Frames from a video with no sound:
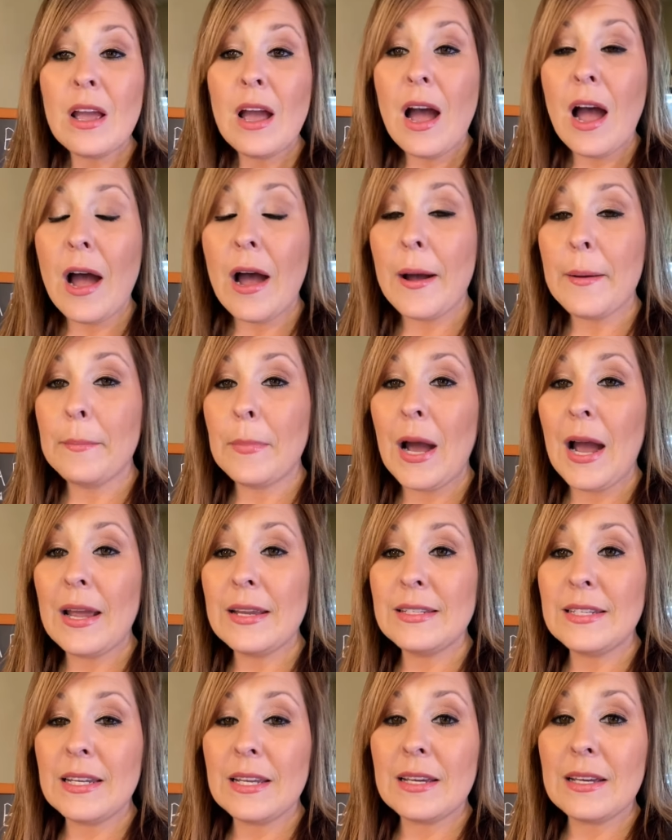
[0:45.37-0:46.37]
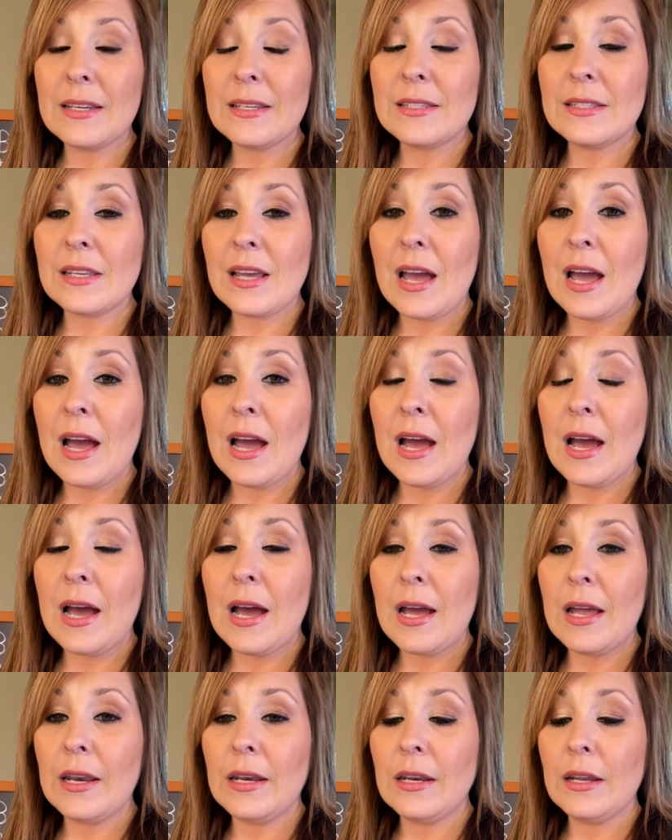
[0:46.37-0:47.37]
Um, ideas
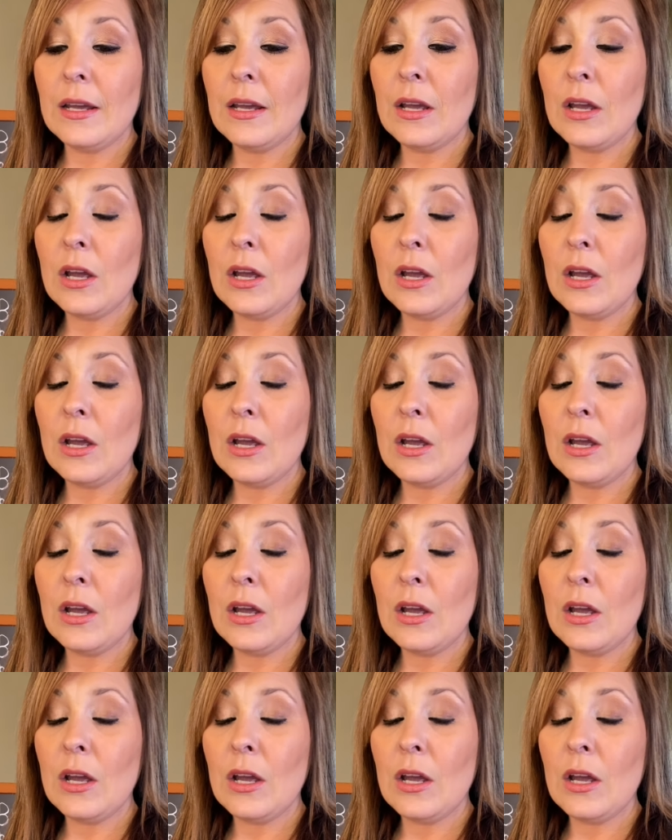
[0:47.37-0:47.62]
on